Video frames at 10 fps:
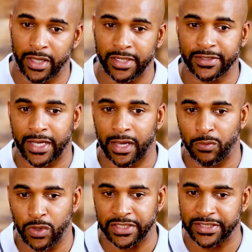
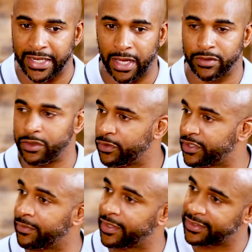Anytime we set out to do
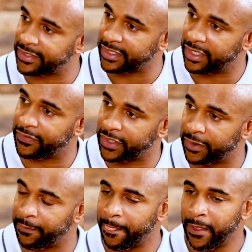something
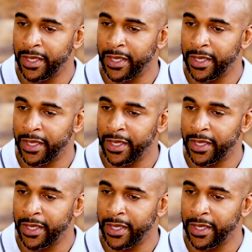significant,